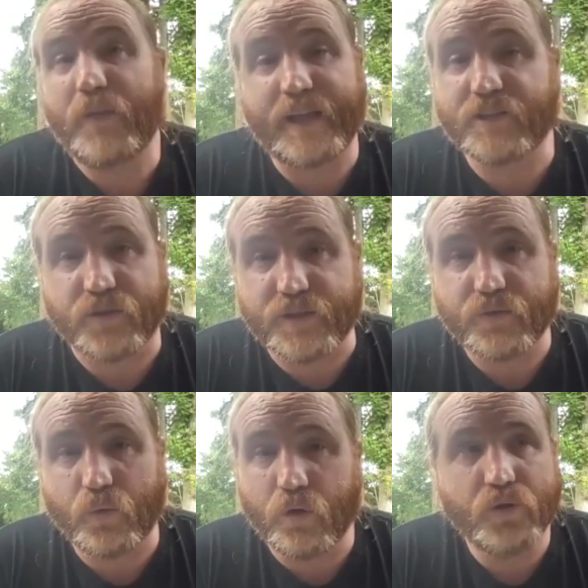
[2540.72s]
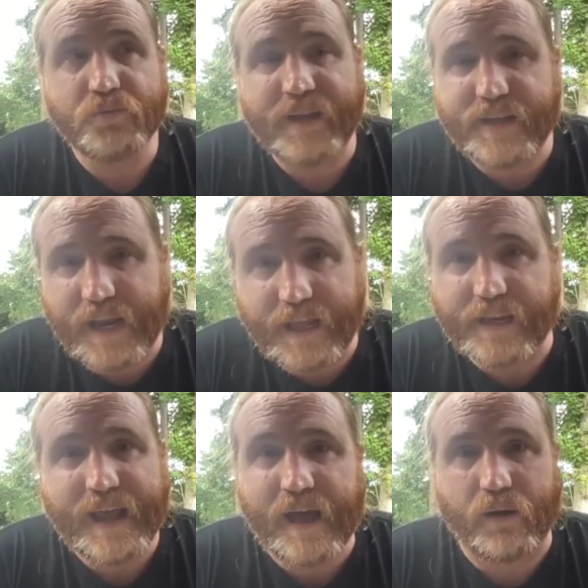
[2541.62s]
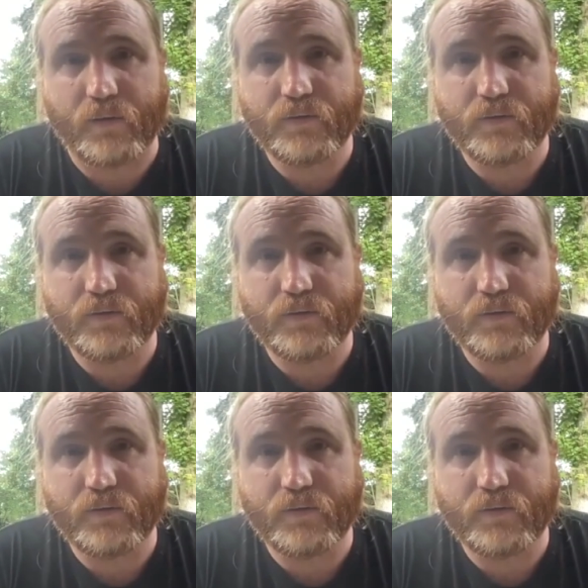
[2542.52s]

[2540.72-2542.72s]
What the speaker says: the answer is, well, who's maintaining it now?